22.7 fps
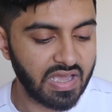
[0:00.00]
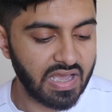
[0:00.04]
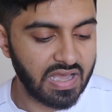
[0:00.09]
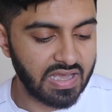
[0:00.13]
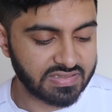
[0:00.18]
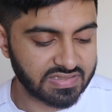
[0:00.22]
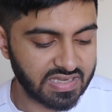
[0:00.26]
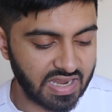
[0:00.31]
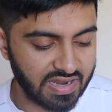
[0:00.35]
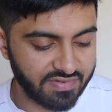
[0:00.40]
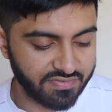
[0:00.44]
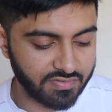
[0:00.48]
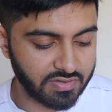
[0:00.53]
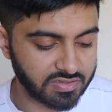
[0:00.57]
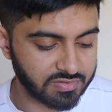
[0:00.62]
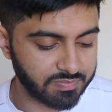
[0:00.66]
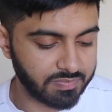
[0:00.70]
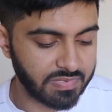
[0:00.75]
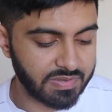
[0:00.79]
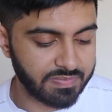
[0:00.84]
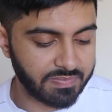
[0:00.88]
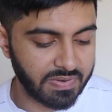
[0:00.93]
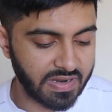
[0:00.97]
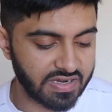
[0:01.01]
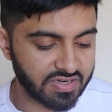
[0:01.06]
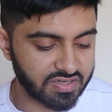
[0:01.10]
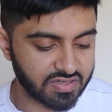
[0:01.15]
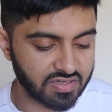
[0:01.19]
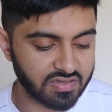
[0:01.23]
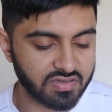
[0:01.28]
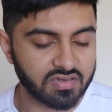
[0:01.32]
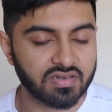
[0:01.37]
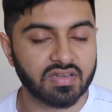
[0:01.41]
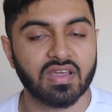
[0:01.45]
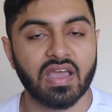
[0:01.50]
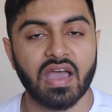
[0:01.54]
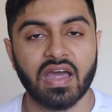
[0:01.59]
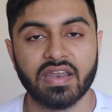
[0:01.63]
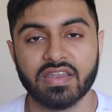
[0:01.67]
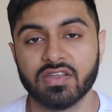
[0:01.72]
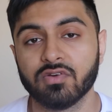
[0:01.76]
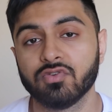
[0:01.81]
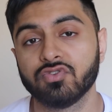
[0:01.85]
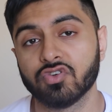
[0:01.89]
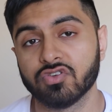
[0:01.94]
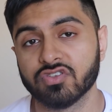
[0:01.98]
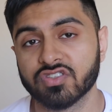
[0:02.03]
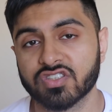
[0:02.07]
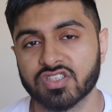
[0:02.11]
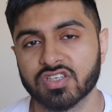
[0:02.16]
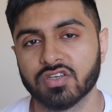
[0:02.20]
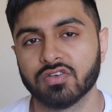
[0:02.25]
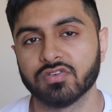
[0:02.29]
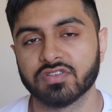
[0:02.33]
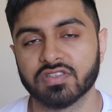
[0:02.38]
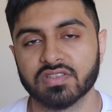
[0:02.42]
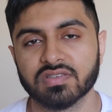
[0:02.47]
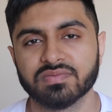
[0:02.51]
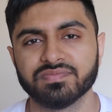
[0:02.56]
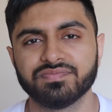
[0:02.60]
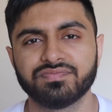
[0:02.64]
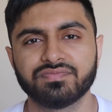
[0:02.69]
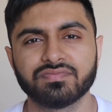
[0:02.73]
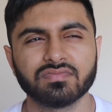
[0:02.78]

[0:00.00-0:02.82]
as Havertz, be patient and he'll join Chelsea.